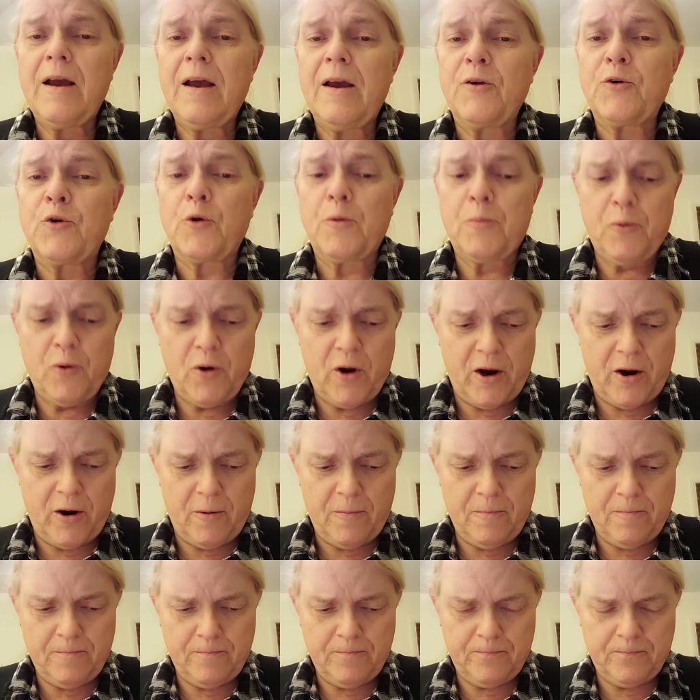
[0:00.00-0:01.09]
And her
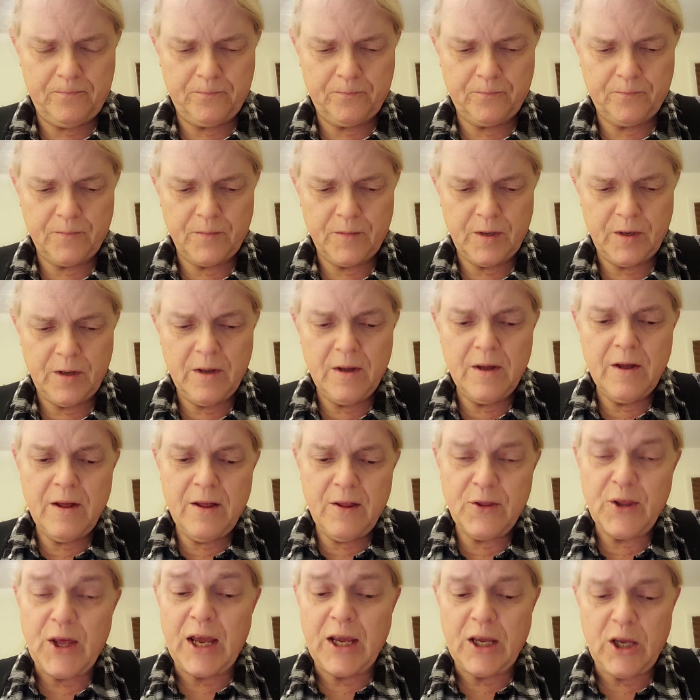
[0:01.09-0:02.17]
prayer.
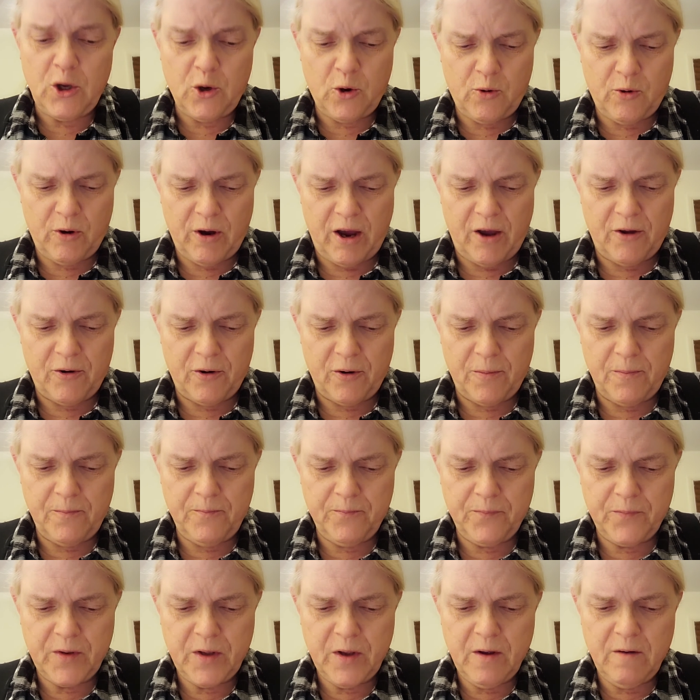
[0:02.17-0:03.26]
Thank you, Creator,
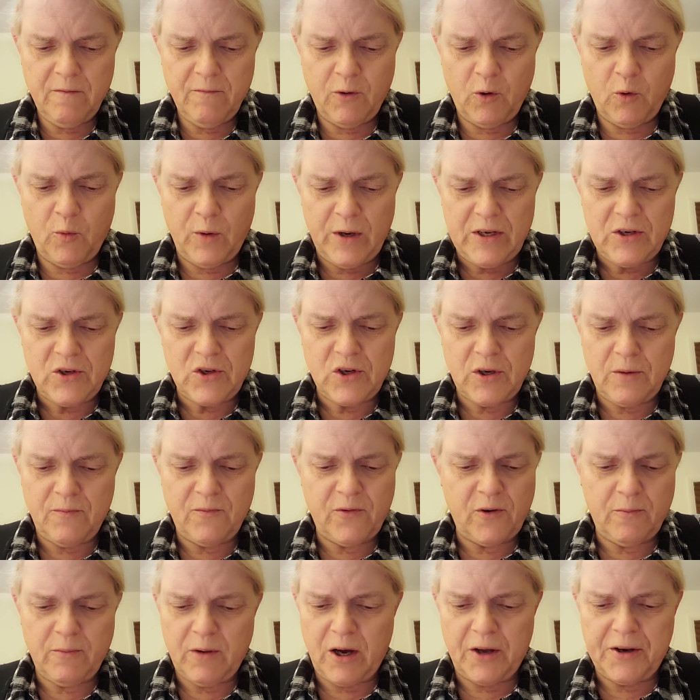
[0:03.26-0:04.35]
for wisdom
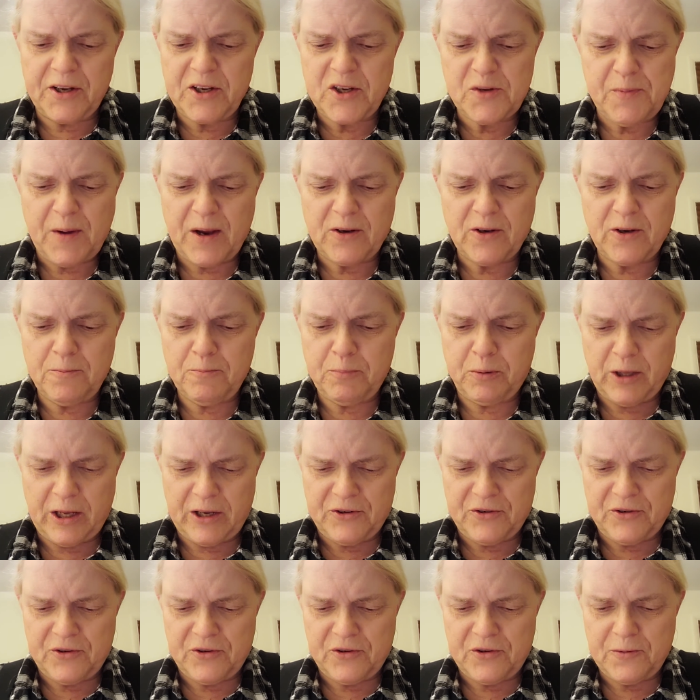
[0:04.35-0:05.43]
from unexpected
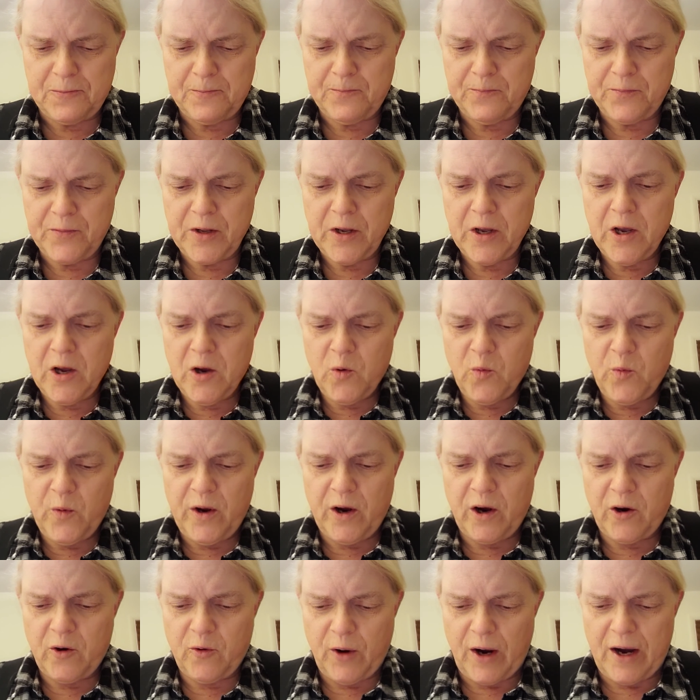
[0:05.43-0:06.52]
places. We
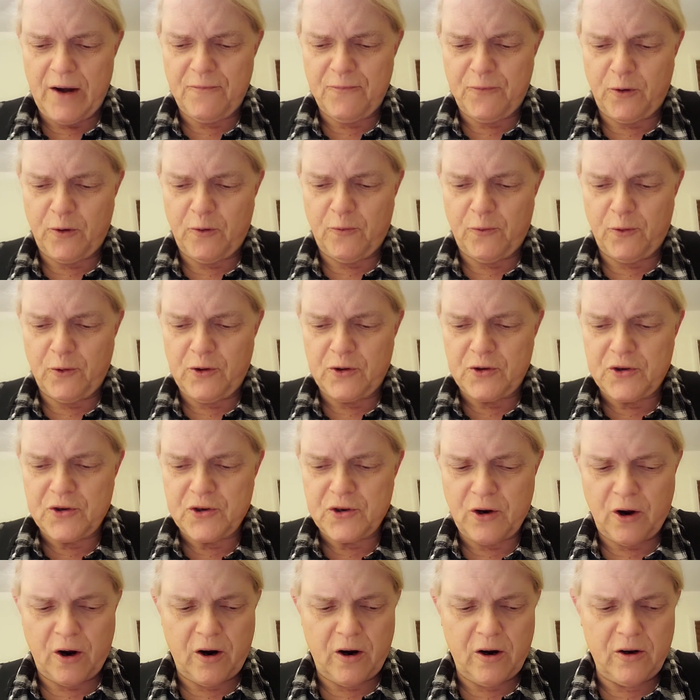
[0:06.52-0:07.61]
are grateful for the
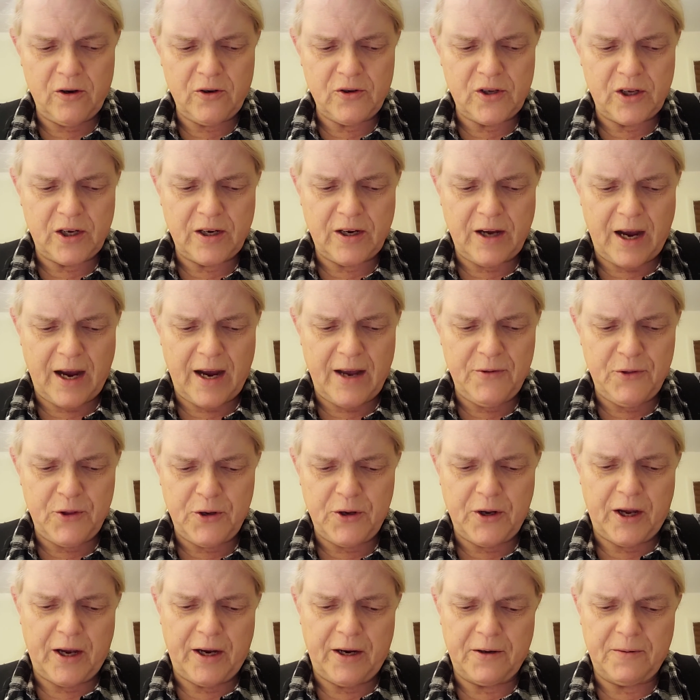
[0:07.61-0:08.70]
stars that guide the
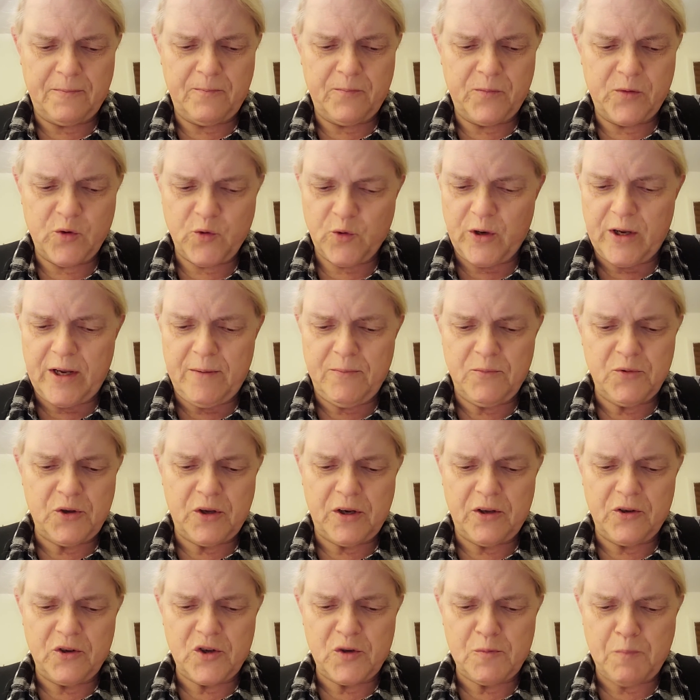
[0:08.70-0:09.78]
night, dreams that
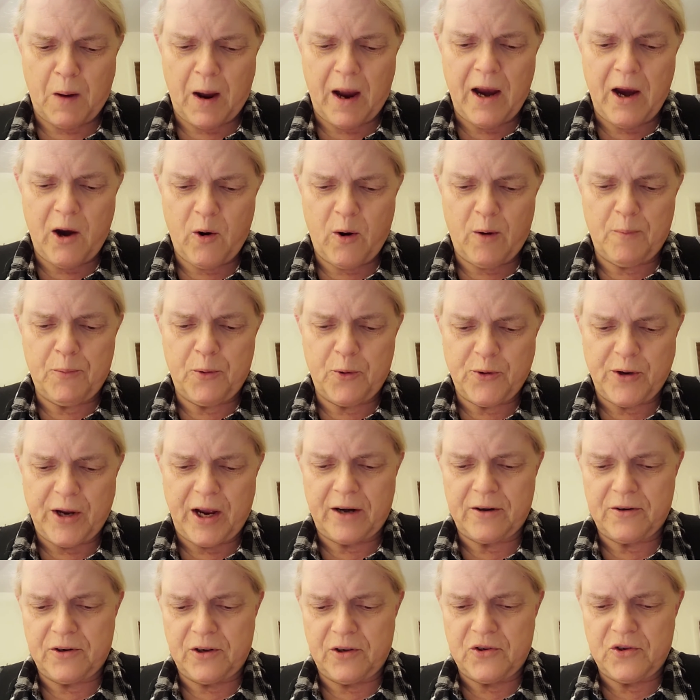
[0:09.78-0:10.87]
inspire and
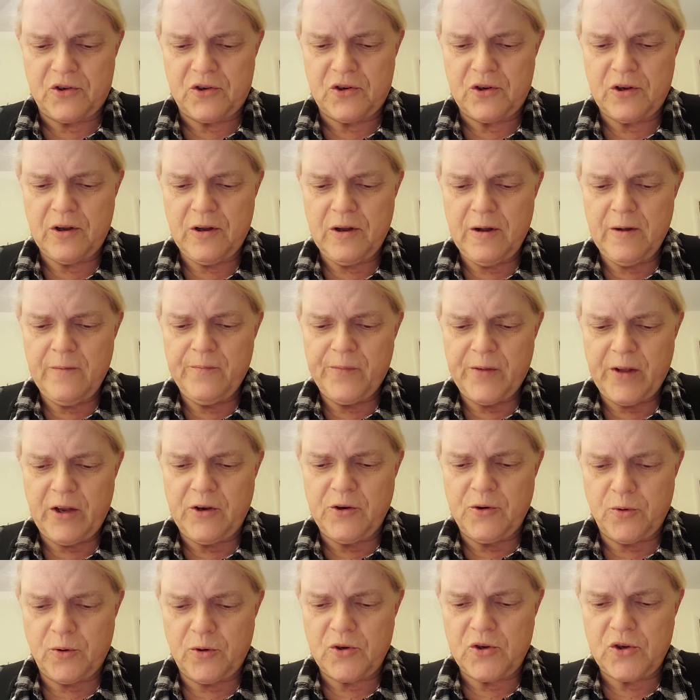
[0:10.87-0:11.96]
protect us,
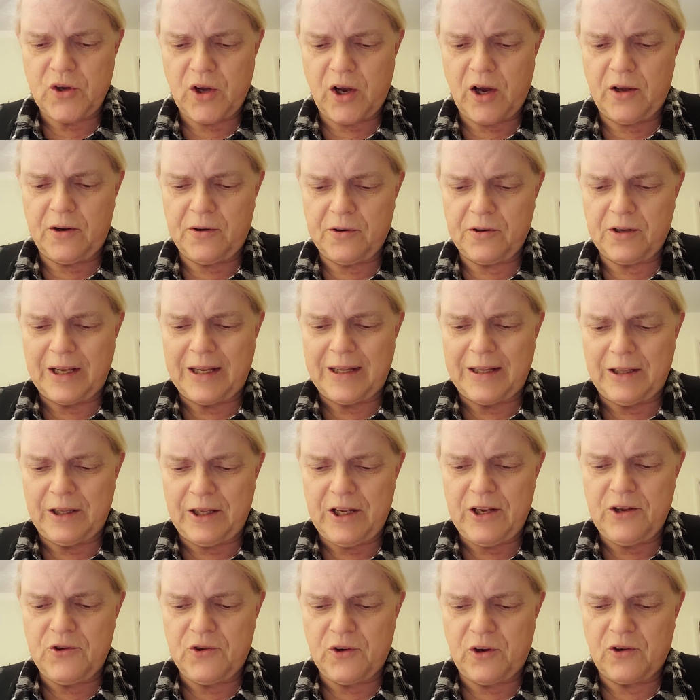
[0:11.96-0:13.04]
and your Son that
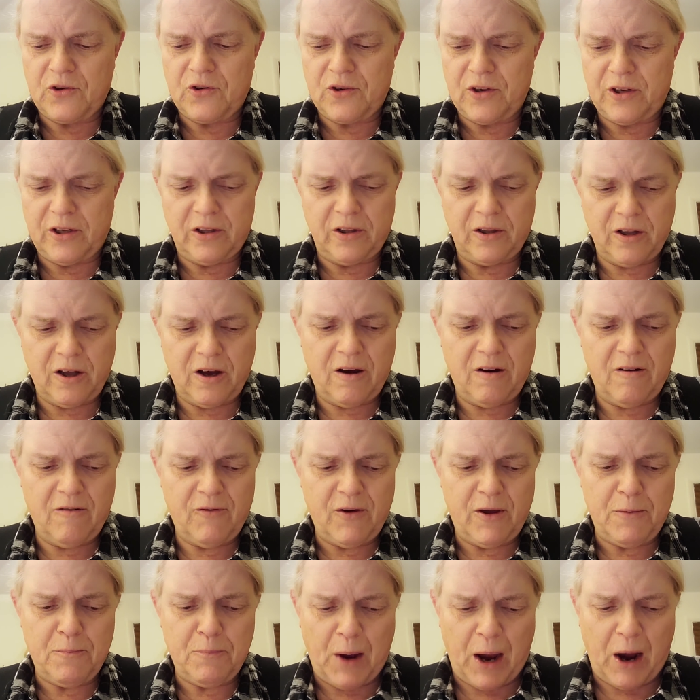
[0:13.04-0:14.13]
leads us in love
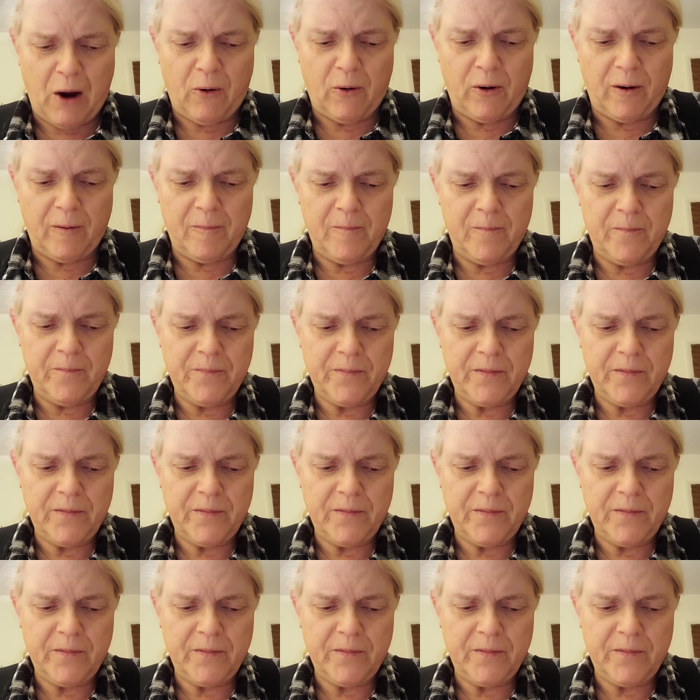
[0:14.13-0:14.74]
and power.